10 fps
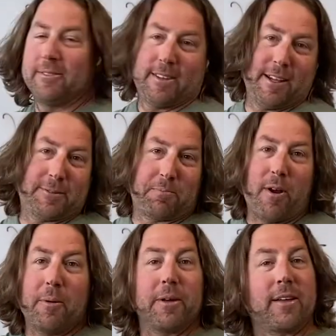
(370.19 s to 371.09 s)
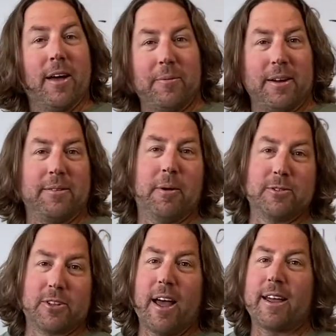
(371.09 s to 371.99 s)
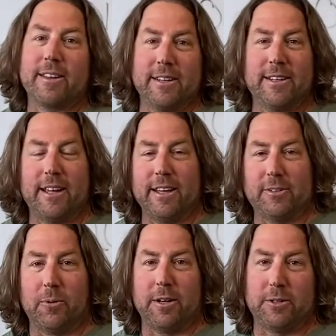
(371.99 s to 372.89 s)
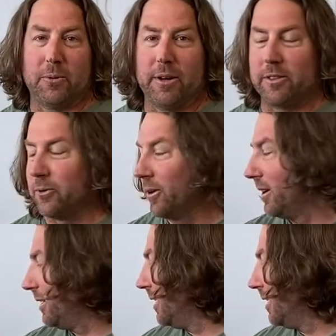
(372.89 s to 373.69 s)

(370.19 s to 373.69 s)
that's probably coming most likely in 2023,